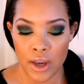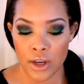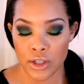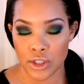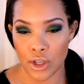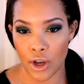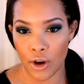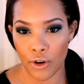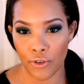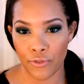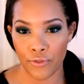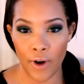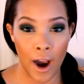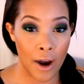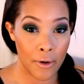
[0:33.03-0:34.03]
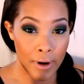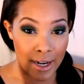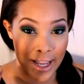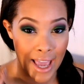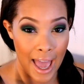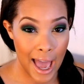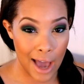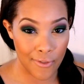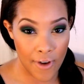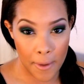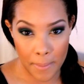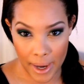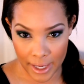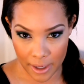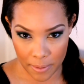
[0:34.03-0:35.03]
So I already have
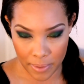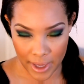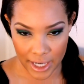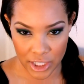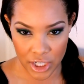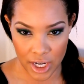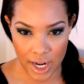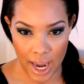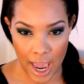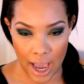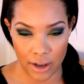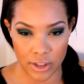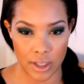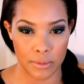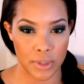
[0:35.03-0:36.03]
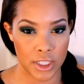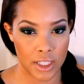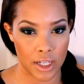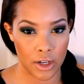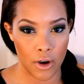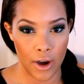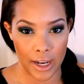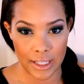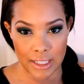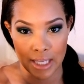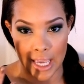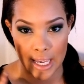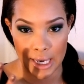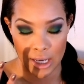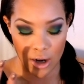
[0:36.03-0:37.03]
on my complexion now, so I'm just going to go ahead and
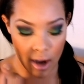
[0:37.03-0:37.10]
take it